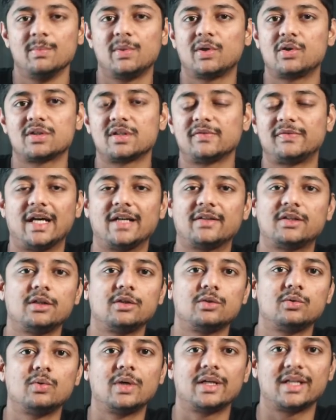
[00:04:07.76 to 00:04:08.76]
Because if I had to
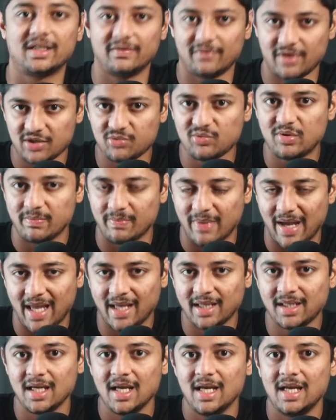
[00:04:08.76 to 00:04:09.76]
do an investment
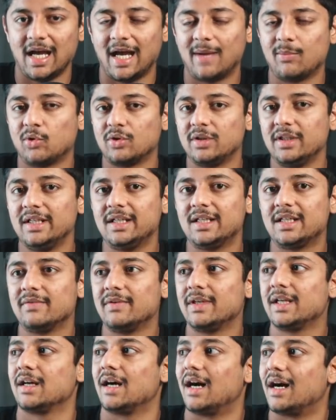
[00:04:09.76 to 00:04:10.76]
bank, I'm only
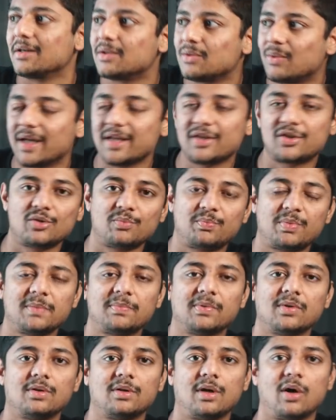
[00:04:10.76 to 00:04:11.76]
giving advice to
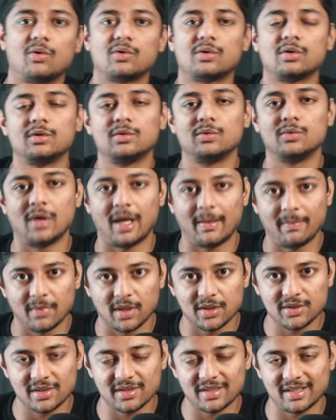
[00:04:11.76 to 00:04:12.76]
people on how to do
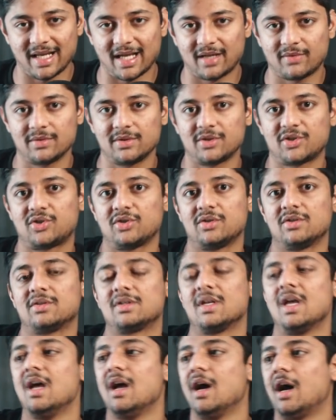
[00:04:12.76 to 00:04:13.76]
mergers and
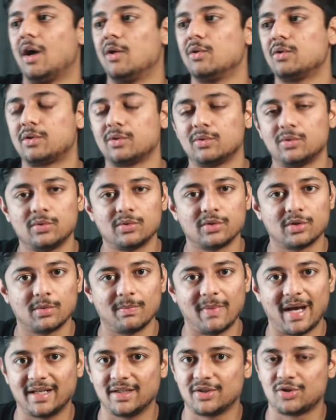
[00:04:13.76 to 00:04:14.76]
acquisitions, how to,
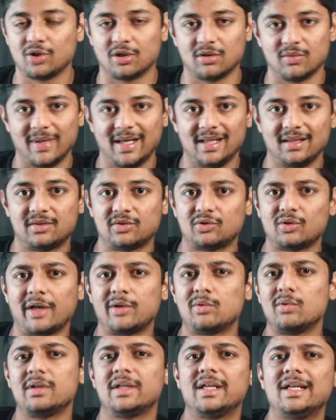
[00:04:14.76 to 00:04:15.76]
manage your wealth. So I
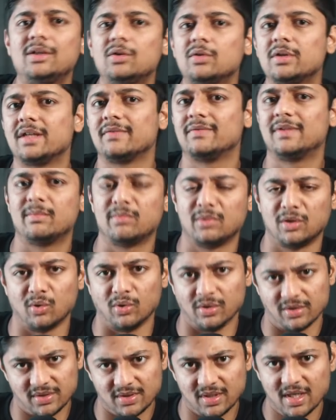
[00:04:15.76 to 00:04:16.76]
don't need to give them
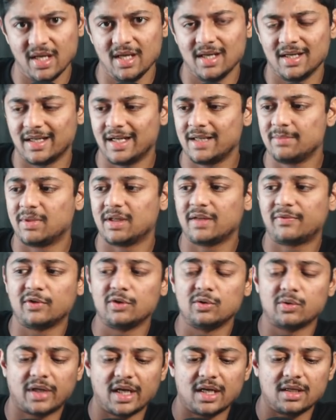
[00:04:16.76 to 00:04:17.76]
loans, right? But if you
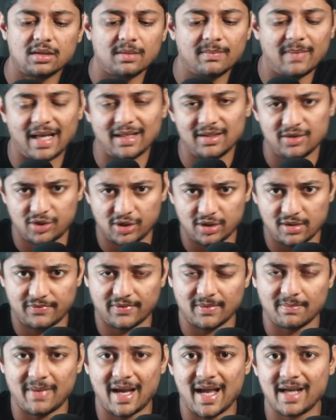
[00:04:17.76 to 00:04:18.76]
look at a balance sheet of
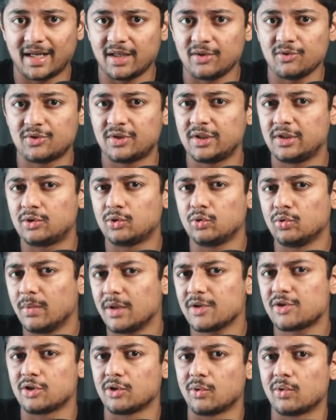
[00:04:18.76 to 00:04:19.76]
a bank and you see too
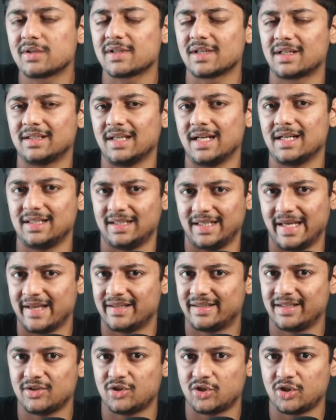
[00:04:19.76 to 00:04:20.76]
much loans are there in the
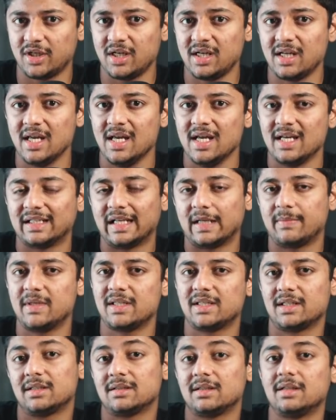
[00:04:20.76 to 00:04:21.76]
asset sheet, that
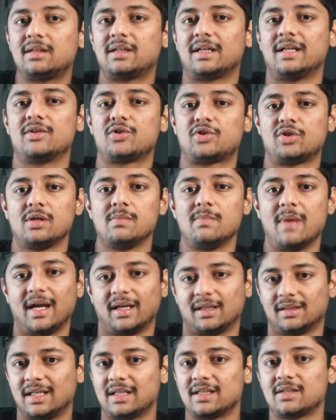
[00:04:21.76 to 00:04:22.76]
means it is a traditional
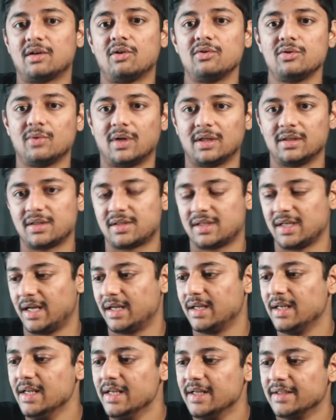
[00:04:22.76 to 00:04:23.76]
bank. That is how you
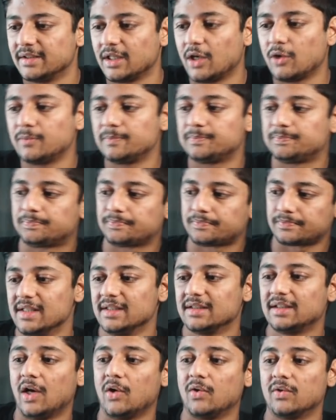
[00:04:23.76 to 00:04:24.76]
understand. Now,
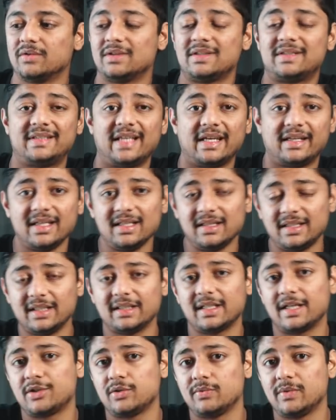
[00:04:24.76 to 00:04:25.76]
the second
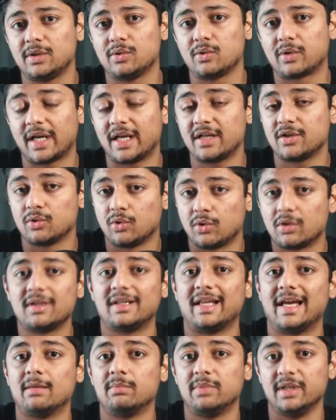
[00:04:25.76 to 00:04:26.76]
thing that you will look at, you go to
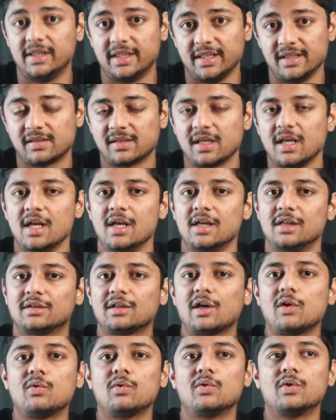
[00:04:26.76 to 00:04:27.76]
liabilities.
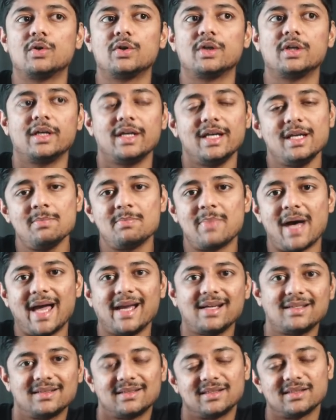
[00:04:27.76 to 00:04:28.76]
Now, in
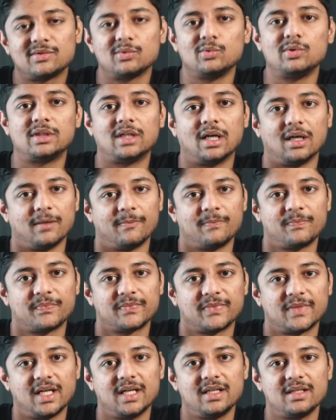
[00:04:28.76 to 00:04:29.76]
banks, it is ulta,
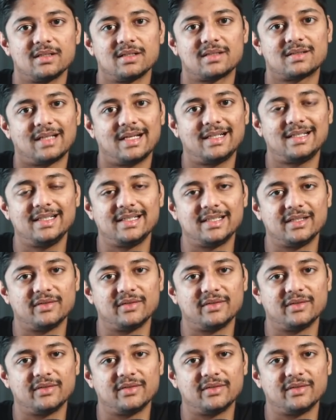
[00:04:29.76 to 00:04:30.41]
right? It is slightly